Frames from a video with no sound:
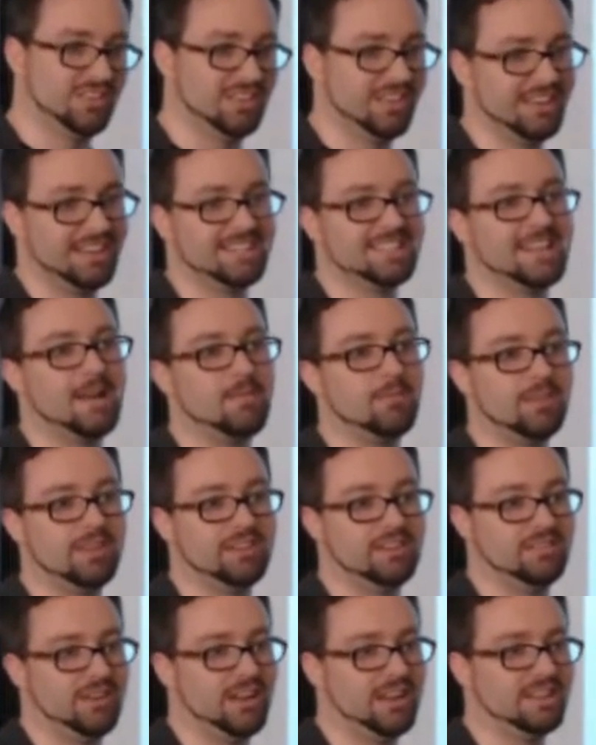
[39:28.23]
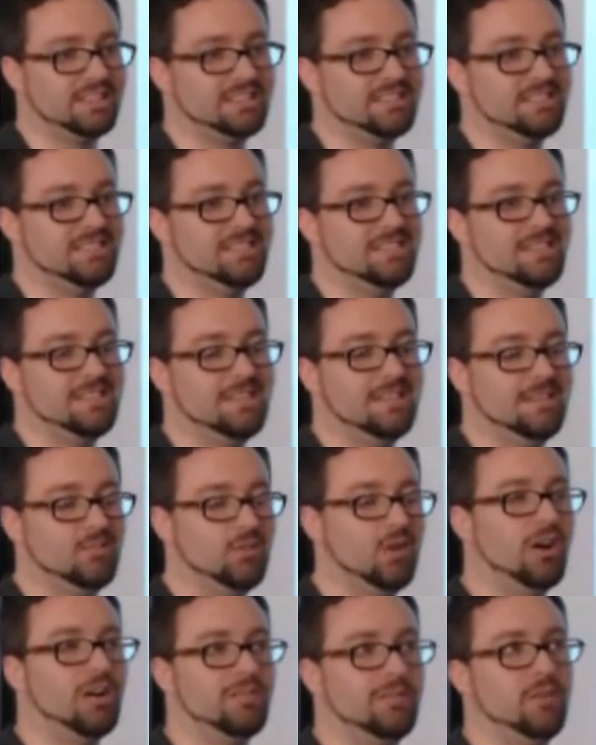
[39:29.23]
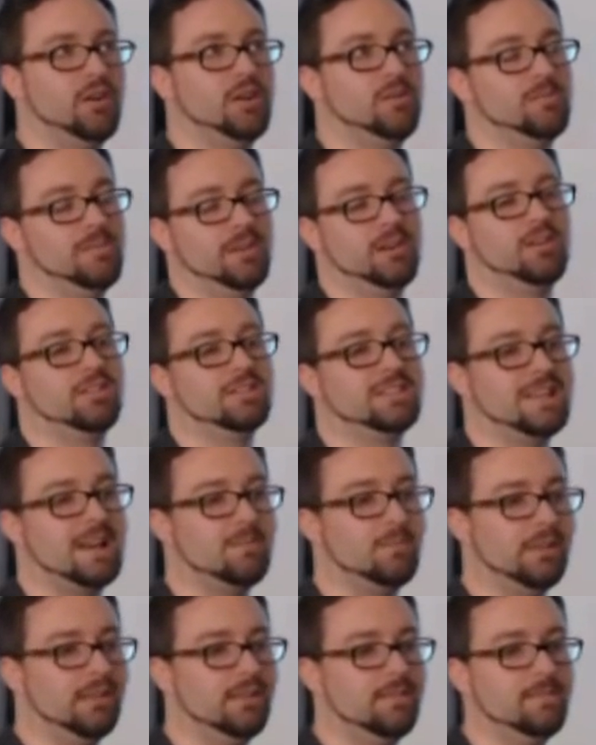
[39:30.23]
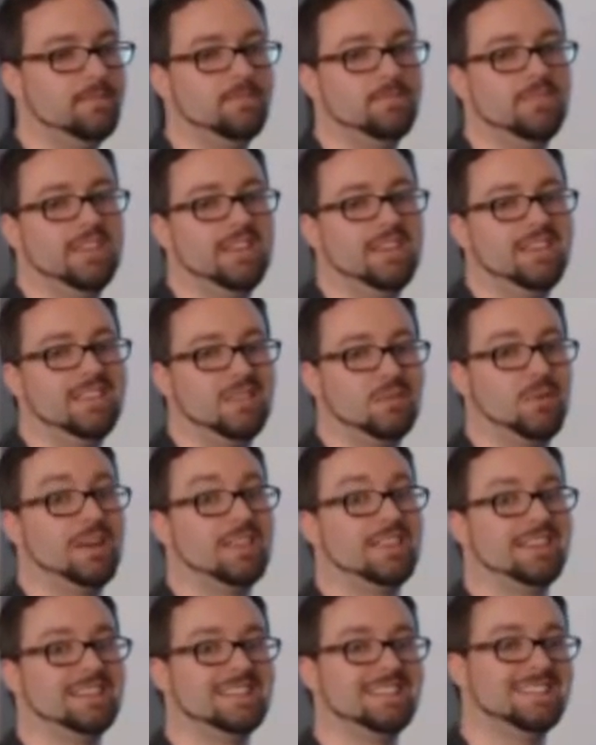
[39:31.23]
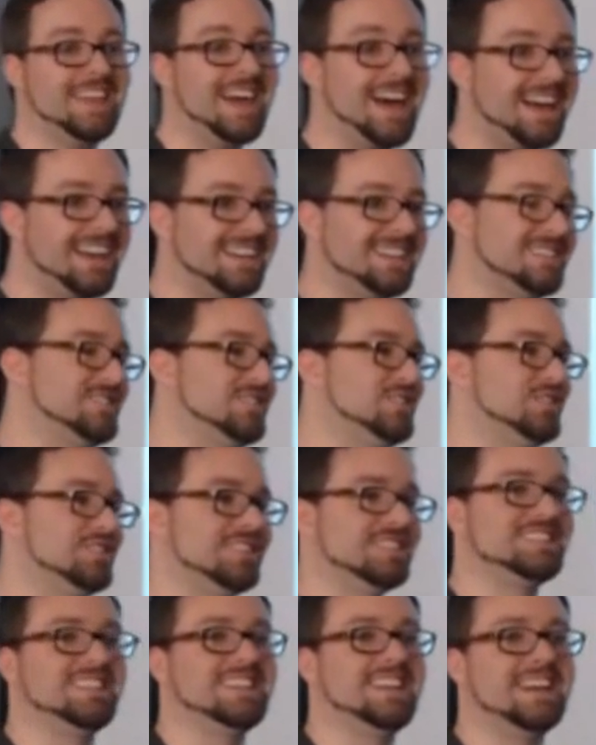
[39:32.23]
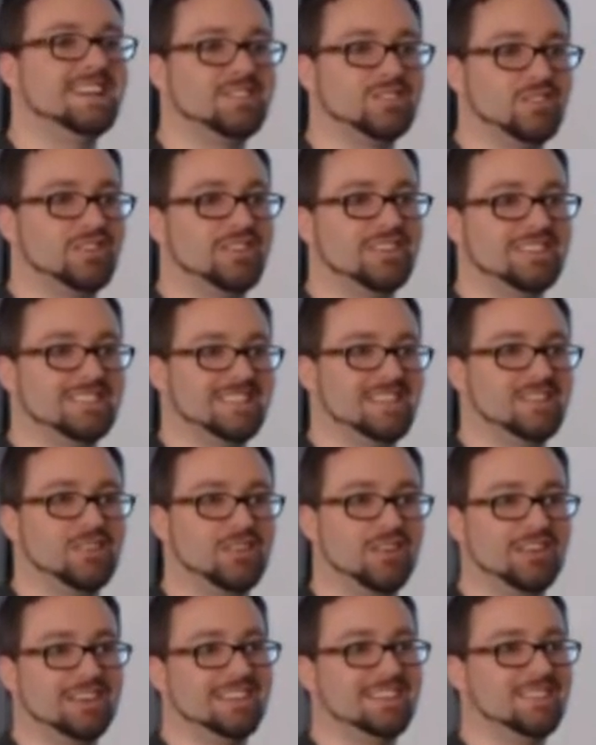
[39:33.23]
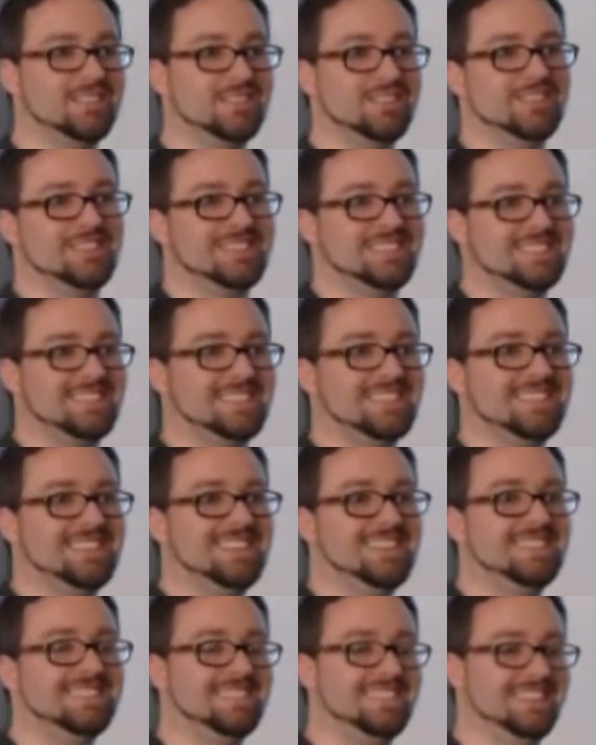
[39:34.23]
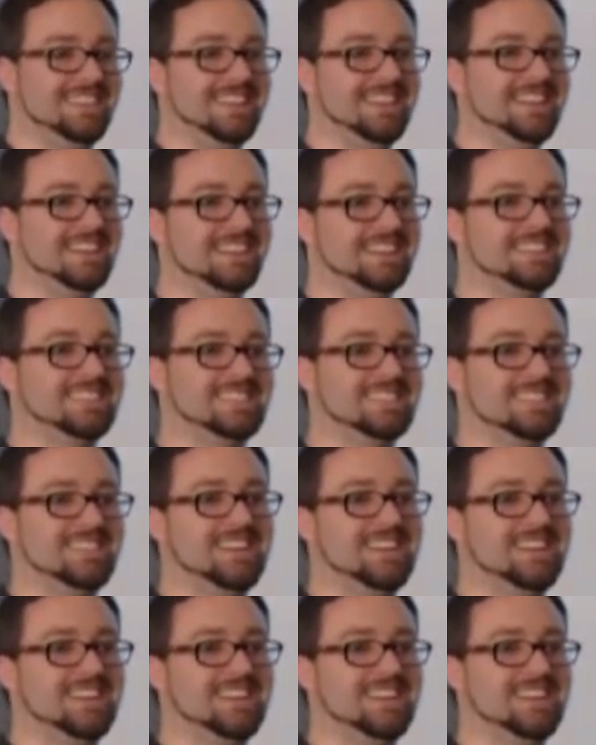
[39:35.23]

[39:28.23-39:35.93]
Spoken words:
on like a tablet device, not a phone, but on a tablet. The way they did that is using Etrace because they'd already used the Linux